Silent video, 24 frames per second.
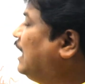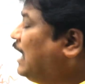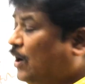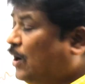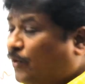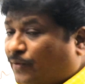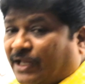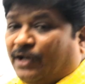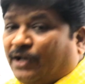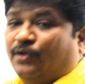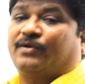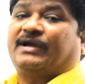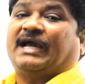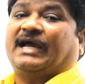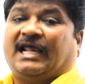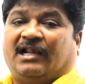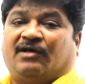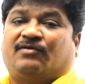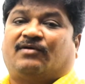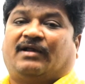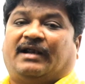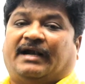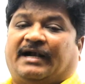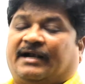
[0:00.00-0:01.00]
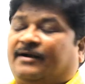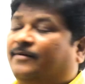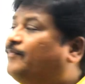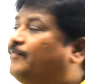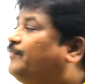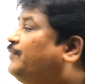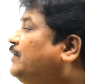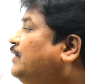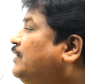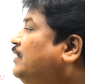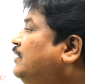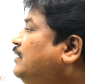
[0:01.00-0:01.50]
how can you calculate?
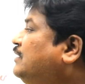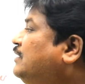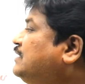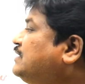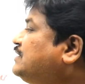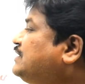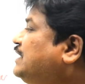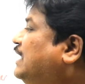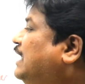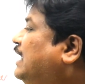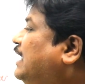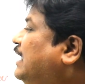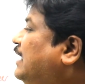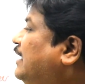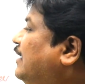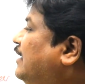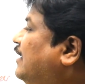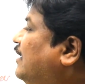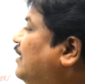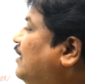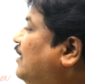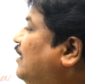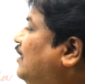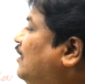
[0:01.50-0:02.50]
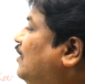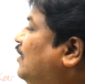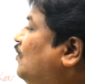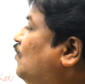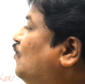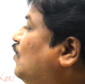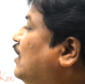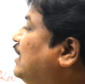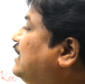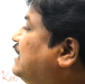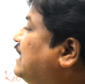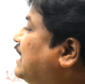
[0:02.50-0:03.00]
Sir,
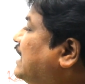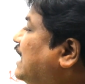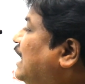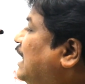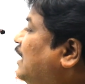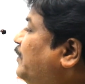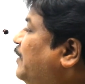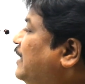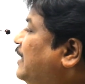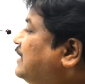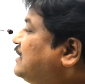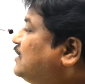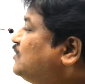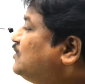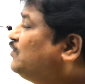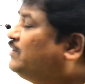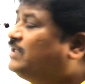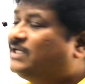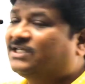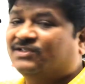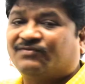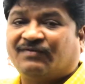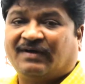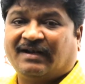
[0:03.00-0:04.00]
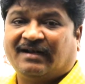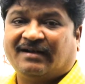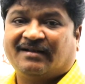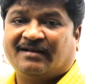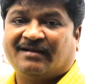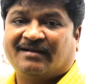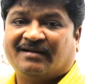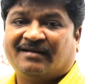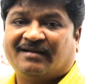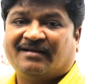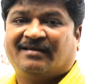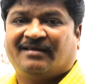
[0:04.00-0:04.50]
what the current passes through this one?
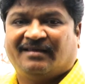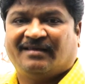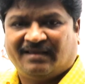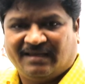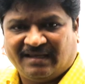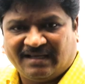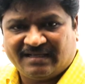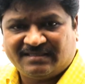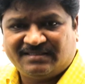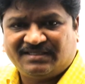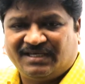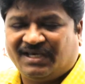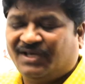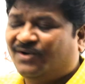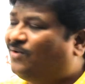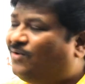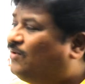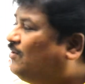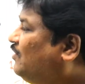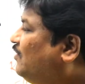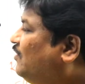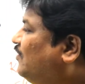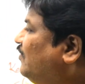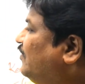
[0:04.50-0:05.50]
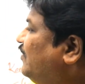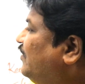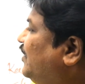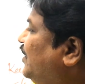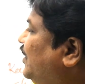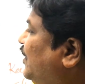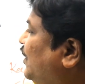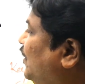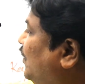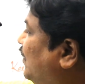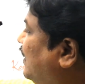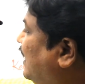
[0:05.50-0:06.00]
Is zero.
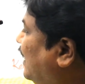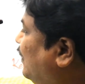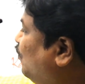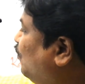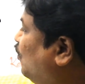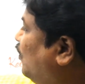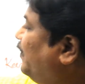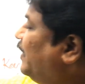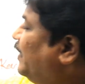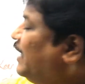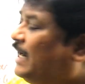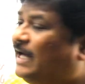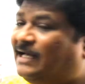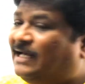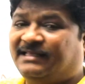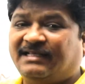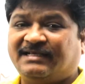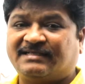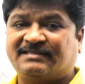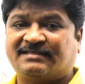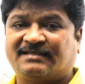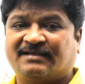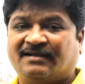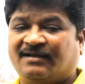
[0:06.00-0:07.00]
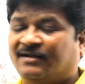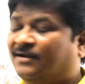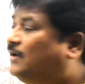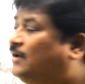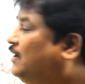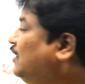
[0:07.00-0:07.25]
You can open like this.